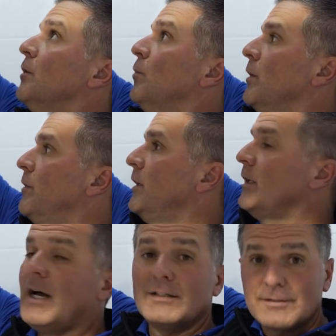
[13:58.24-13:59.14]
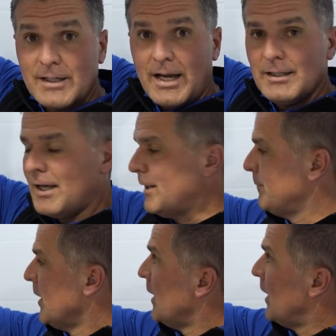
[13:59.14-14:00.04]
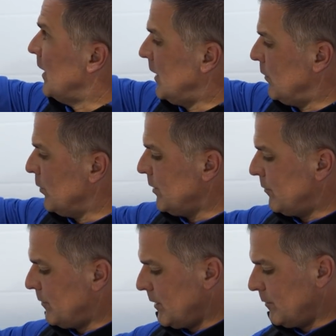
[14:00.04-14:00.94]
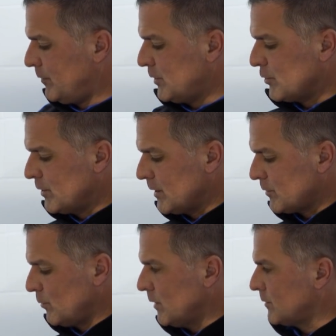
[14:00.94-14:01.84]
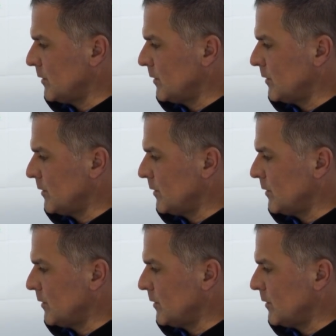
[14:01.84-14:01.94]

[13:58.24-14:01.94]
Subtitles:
with the skylight, and then we've featured this with